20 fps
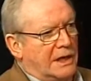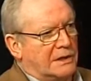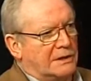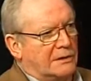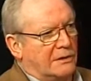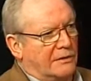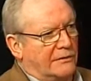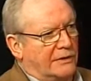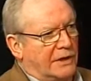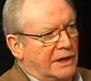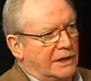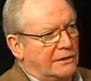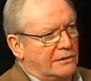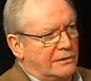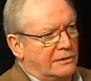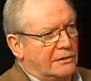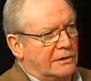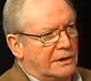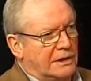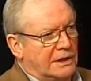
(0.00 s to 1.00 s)
So if they
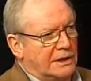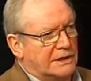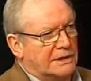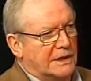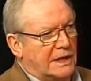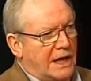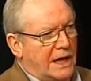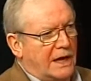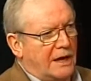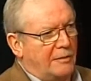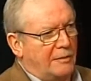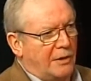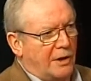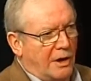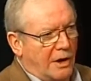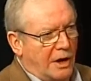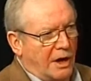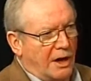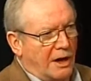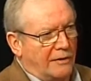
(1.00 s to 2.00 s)
took this cap
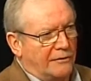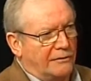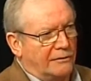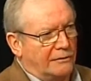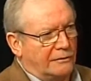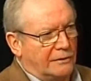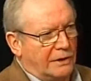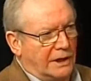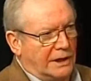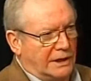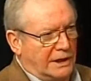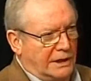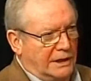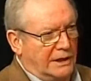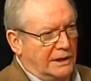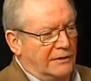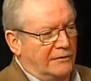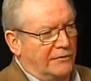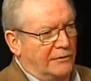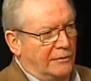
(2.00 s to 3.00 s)
off, like they
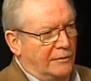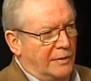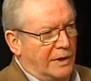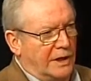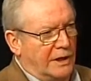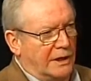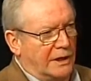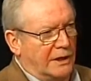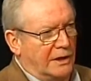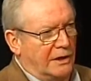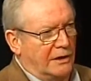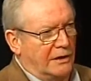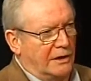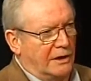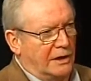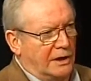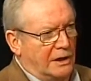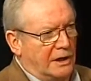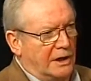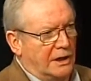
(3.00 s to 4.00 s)
did for Medicare
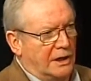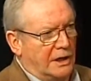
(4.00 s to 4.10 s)
in